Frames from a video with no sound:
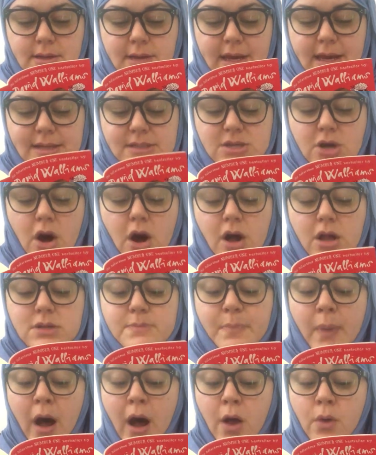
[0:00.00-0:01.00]
It's
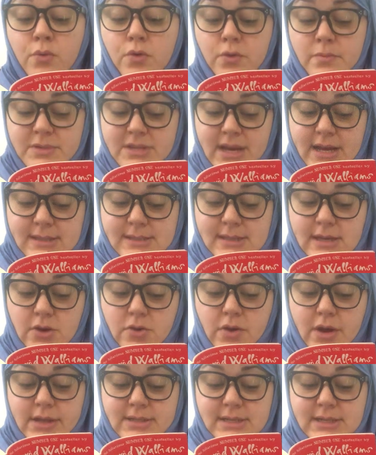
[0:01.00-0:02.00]
called ballroom dancing,
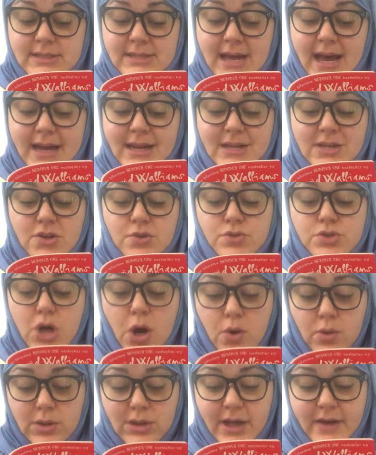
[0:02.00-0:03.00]
corrected Dad, and you
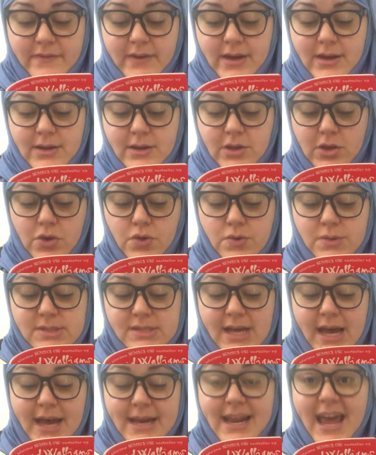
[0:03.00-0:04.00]
don't love it. You
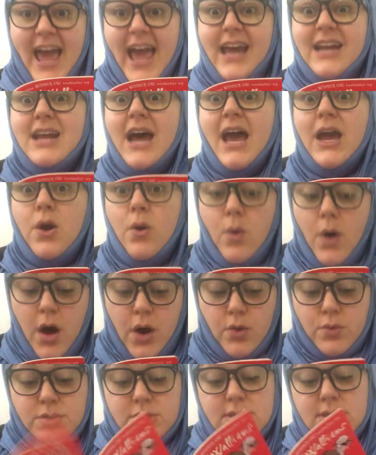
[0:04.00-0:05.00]
said, and I
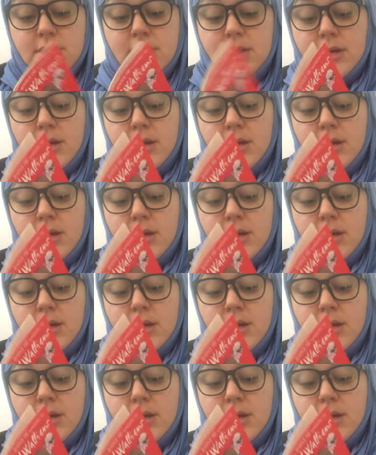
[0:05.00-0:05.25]
quote,